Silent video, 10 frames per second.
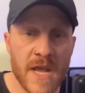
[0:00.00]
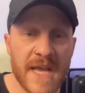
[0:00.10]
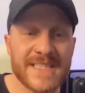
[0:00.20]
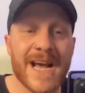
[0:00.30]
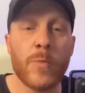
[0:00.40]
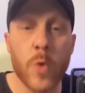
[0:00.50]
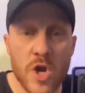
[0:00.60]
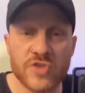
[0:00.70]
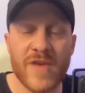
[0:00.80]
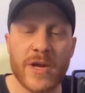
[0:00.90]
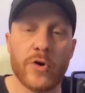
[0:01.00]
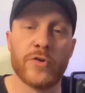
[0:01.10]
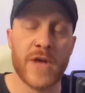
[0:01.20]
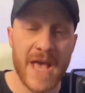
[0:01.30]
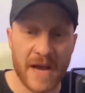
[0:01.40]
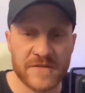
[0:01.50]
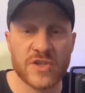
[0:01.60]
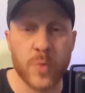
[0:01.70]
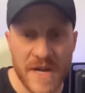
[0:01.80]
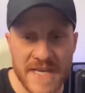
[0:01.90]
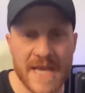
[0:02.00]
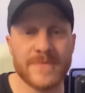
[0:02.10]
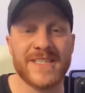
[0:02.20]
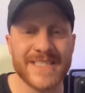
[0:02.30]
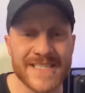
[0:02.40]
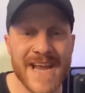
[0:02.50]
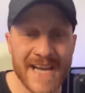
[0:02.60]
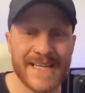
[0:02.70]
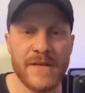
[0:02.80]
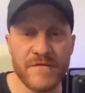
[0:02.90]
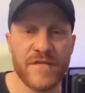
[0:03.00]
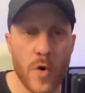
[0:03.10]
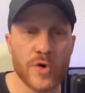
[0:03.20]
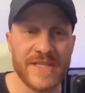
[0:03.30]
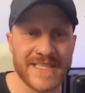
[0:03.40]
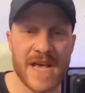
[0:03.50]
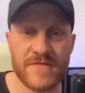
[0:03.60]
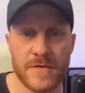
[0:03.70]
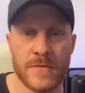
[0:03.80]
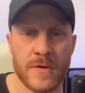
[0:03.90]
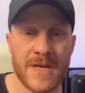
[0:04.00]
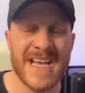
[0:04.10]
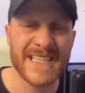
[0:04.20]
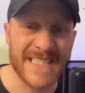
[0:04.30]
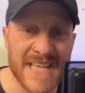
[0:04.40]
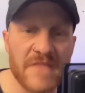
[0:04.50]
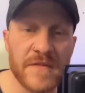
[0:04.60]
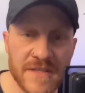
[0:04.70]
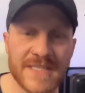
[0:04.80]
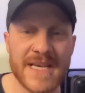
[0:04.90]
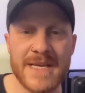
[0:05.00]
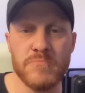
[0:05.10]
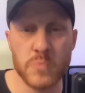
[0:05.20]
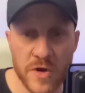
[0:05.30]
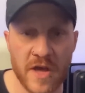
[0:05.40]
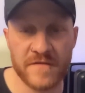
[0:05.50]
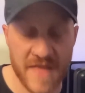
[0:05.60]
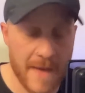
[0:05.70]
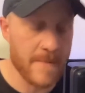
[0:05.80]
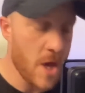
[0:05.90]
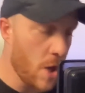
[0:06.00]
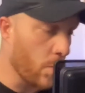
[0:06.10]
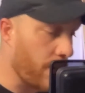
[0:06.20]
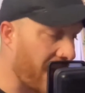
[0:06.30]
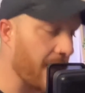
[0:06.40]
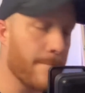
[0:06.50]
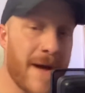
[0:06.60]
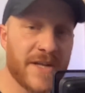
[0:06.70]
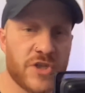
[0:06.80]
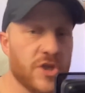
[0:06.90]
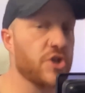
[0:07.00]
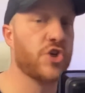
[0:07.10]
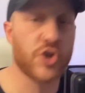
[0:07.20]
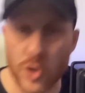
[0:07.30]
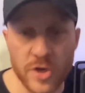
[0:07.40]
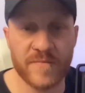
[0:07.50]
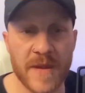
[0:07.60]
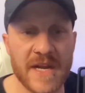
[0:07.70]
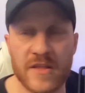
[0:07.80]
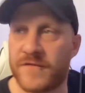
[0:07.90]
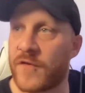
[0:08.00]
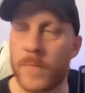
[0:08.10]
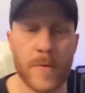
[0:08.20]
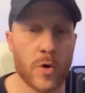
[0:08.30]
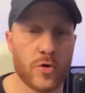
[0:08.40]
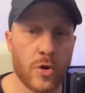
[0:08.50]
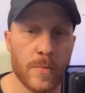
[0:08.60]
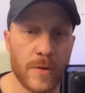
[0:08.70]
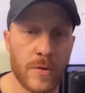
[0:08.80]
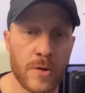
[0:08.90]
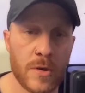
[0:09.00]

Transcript: It's our worst record after 20 games since 1947. 17 of them were by a manager that shouldn't have been at the football club.